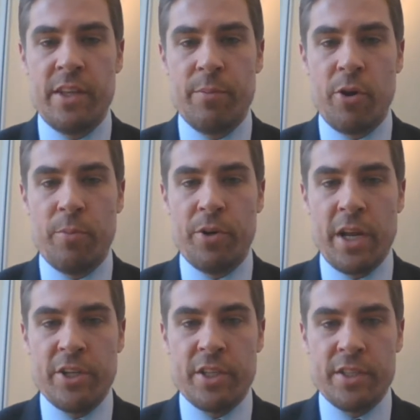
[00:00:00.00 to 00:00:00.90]
the
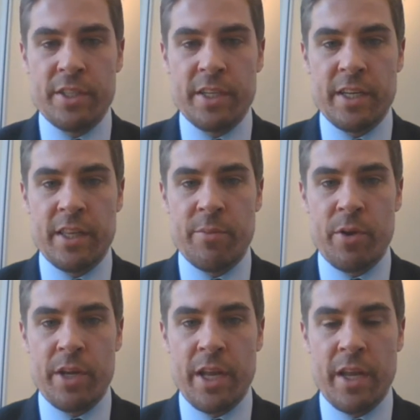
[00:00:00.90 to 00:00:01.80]
appropriations and getting the
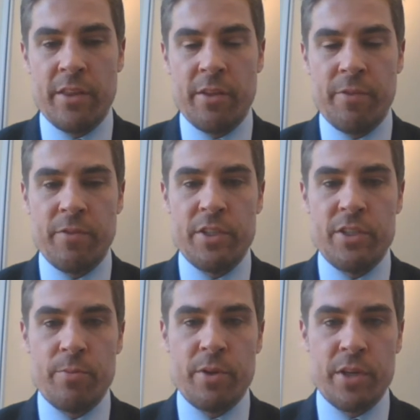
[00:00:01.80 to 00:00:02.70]
money, the
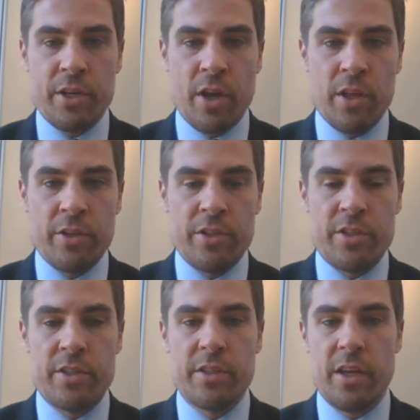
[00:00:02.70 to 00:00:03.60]
$52 billion
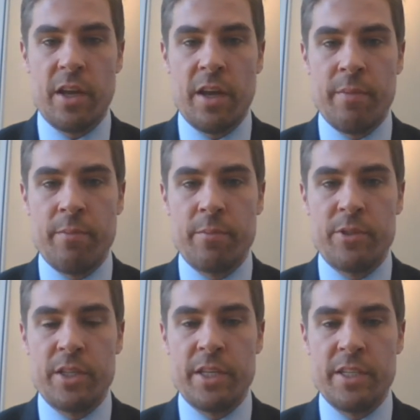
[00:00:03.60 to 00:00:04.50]
to
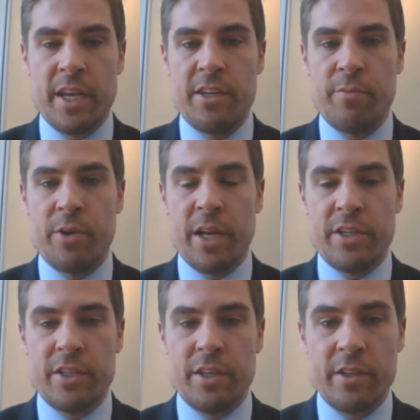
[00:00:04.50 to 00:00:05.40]
the executive branch,
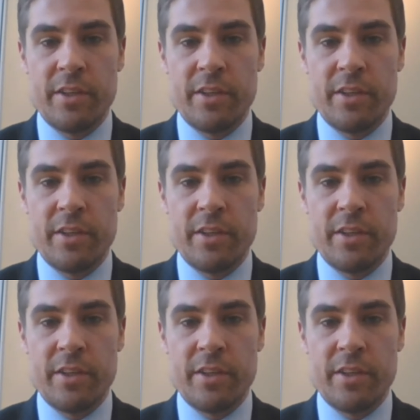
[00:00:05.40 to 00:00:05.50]
and